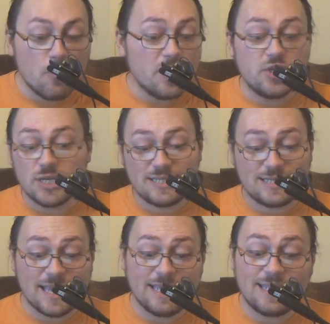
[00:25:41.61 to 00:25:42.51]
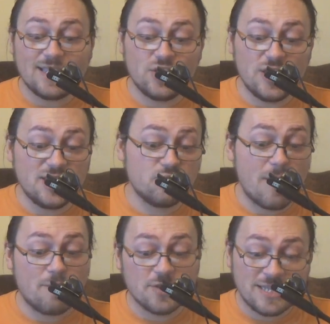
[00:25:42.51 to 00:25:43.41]
We just said that she is
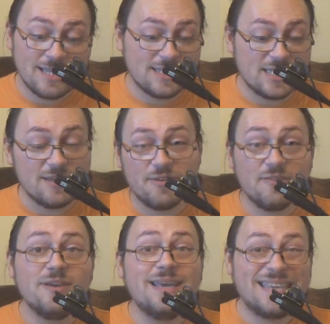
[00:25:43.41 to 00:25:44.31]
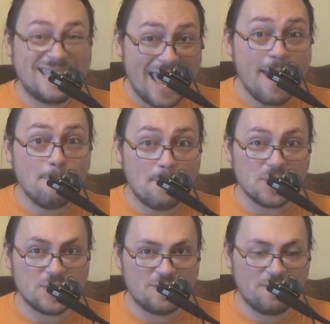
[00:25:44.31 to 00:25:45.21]
representative of
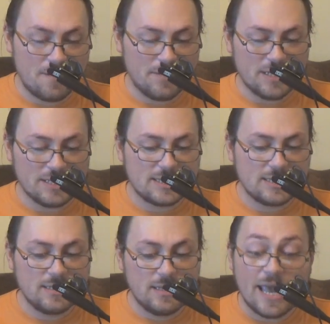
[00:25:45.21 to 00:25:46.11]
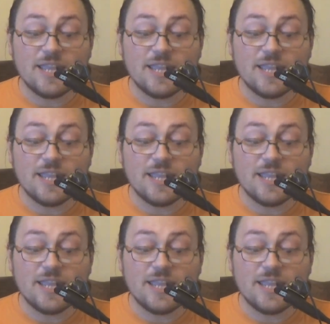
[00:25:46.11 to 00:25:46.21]
campus feminists.